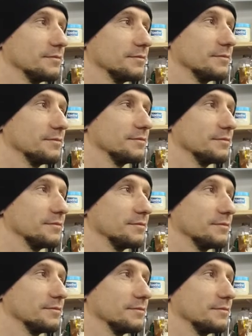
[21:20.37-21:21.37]

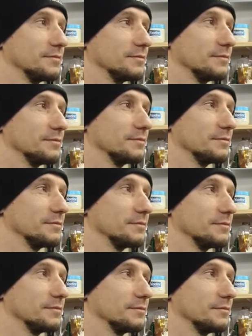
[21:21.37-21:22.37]

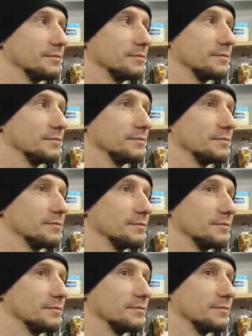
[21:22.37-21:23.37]

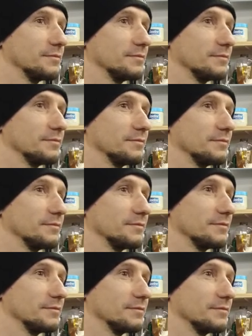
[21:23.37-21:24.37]

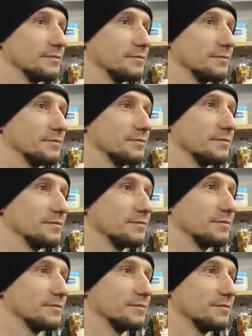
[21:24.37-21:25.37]

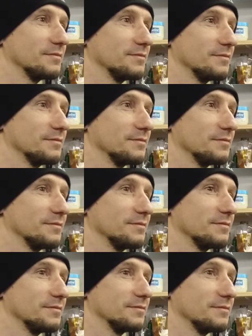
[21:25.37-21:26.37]

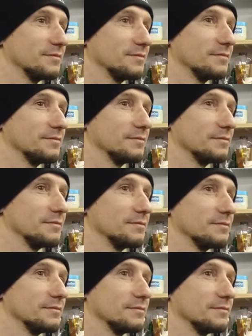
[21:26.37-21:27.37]

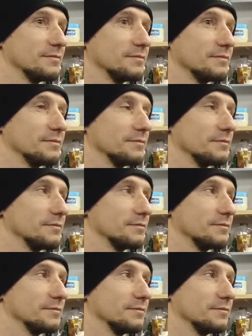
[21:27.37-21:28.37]
(not speaking)